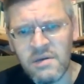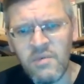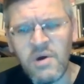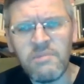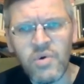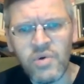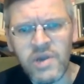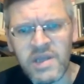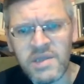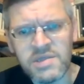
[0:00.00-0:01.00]
one
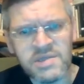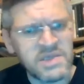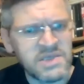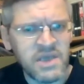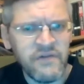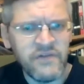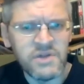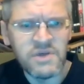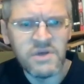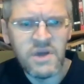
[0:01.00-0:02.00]
morning just
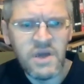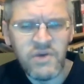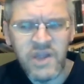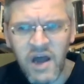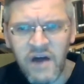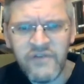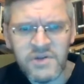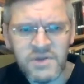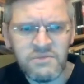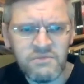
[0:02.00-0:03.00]
discovered,
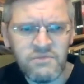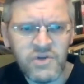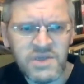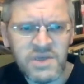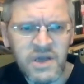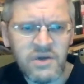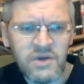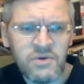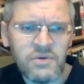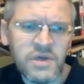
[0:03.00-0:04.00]
recovered and
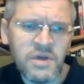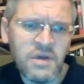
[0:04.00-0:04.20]
recycled.